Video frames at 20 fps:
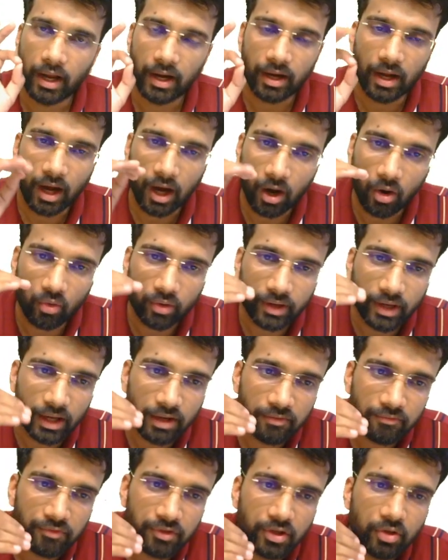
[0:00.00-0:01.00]
And how
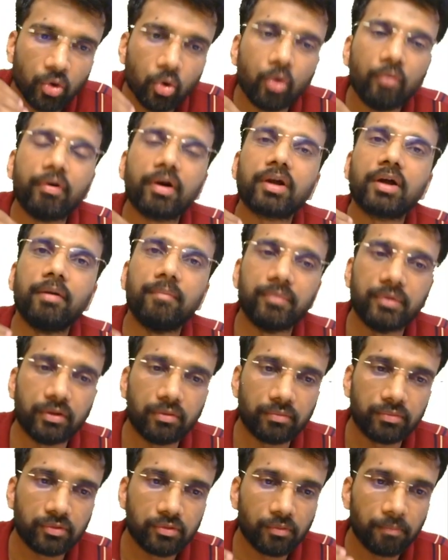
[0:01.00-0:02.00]
can we overcome
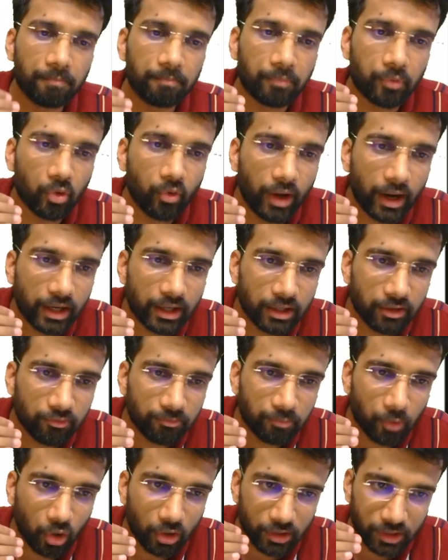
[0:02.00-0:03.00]
them? So
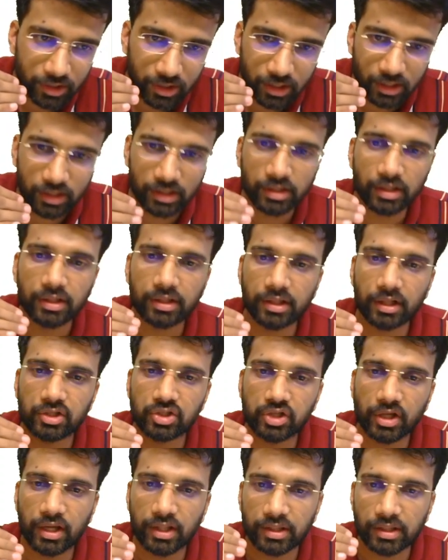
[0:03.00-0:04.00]
proactive policies
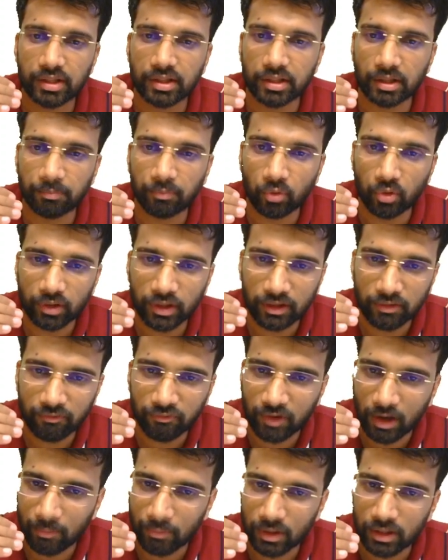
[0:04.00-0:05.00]
such as
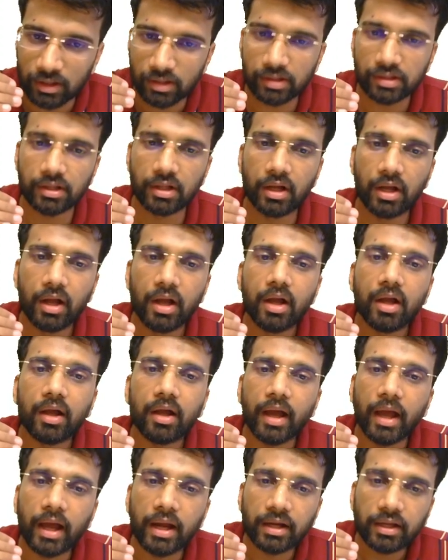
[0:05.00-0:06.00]
supporting families,
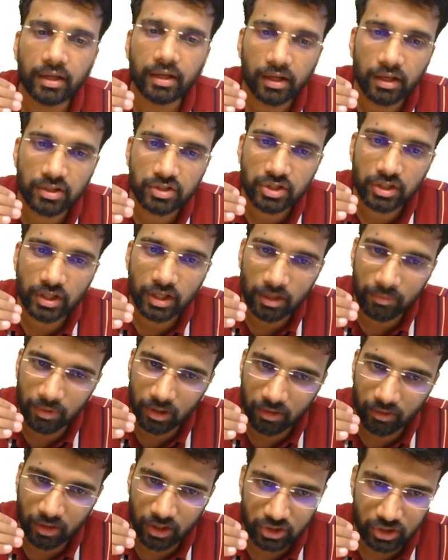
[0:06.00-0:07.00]
encouraging
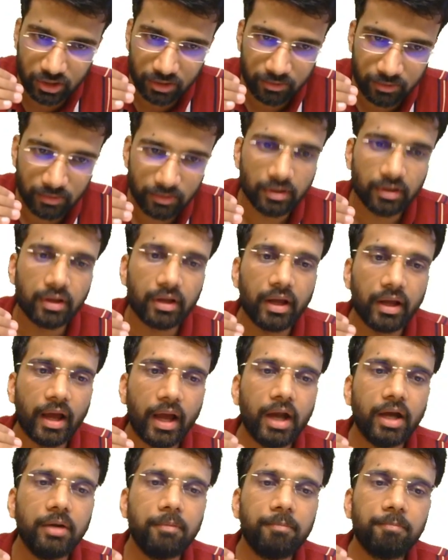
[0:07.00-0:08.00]
immigration,
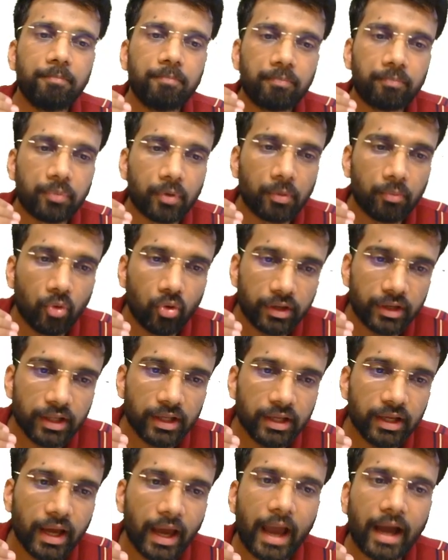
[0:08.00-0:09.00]
and
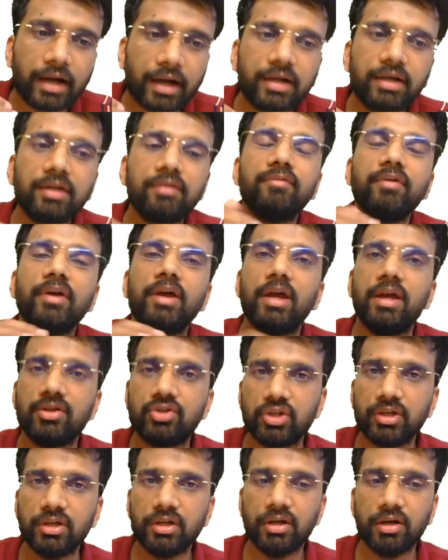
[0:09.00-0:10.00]
promoting active
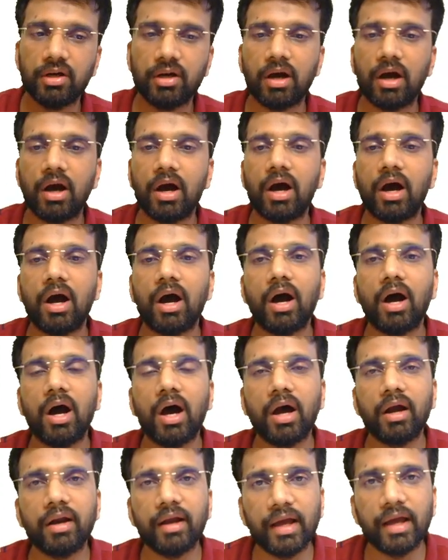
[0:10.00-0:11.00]
aging
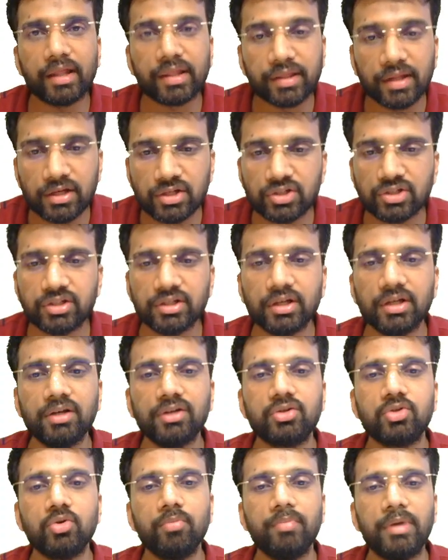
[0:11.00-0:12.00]
are
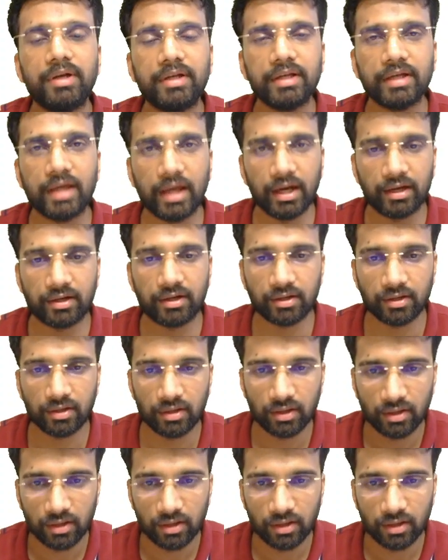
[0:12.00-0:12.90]
essential to mitigate